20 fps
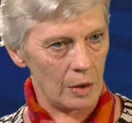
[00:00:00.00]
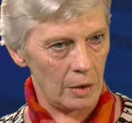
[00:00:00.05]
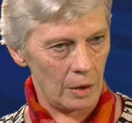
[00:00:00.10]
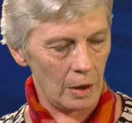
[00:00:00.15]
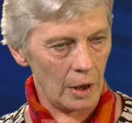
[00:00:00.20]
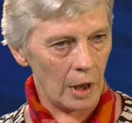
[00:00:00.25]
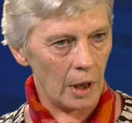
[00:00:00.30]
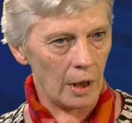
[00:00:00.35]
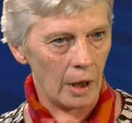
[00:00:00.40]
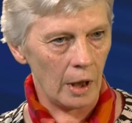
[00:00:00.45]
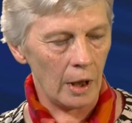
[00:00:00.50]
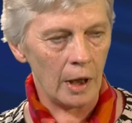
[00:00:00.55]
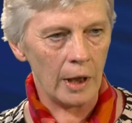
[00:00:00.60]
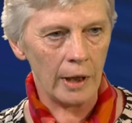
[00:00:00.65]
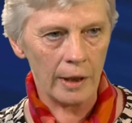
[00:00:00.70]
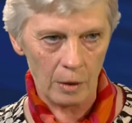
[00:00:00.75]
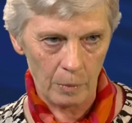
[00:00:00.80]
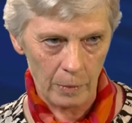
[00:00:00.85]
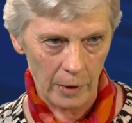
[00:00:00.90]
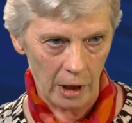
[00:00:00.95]
a
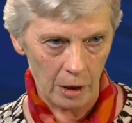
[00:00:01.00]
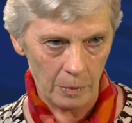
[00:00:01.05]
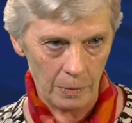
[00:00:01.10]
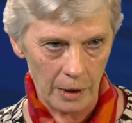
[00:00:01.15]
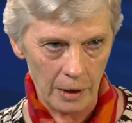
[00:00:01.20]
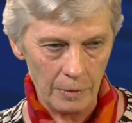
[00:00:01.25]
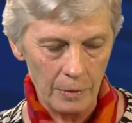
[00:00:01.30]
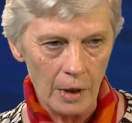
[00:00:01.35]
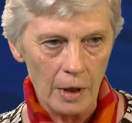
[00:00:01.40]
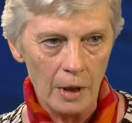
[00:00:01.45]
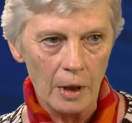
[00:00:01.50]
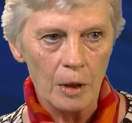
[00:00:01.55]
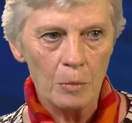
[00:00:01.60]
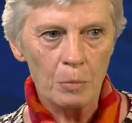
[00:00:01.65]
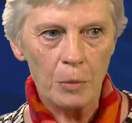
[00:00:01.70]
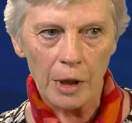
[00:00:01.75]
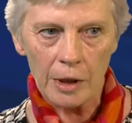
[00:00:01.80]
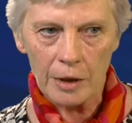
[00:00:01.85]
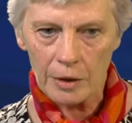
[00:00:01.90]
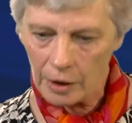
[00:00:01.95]
little baby,
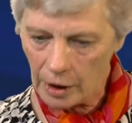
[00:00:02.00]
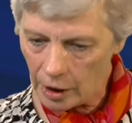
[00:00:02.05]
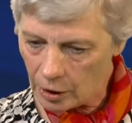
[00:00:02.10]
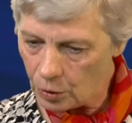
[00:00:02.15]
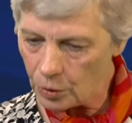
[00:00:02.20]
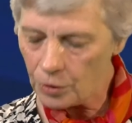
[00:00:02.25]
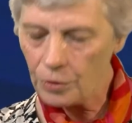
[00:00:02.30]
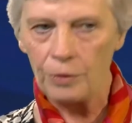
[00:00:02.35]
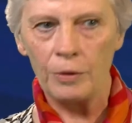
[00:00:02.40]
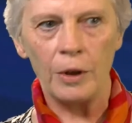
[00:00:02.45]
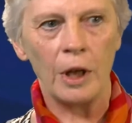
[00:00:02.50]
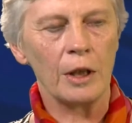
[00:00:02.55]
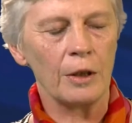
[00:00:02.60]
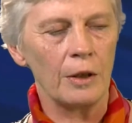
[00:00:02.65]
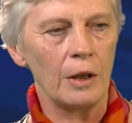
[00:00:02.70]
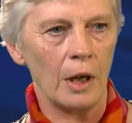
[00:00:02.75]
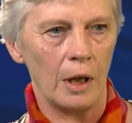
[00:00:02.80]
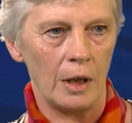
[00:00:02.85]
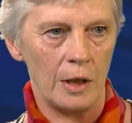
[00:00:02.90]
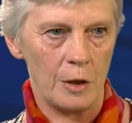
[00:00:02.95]
but he could
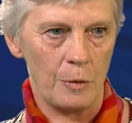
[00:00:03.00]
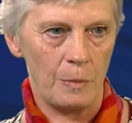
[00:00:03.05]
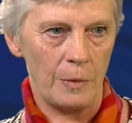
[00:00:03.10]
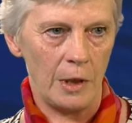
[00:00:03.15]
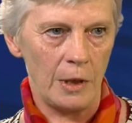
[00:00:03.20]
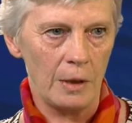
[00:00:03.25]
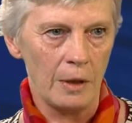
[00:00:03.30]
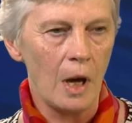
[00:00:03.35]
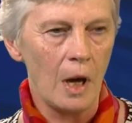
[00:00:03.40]
recognize me.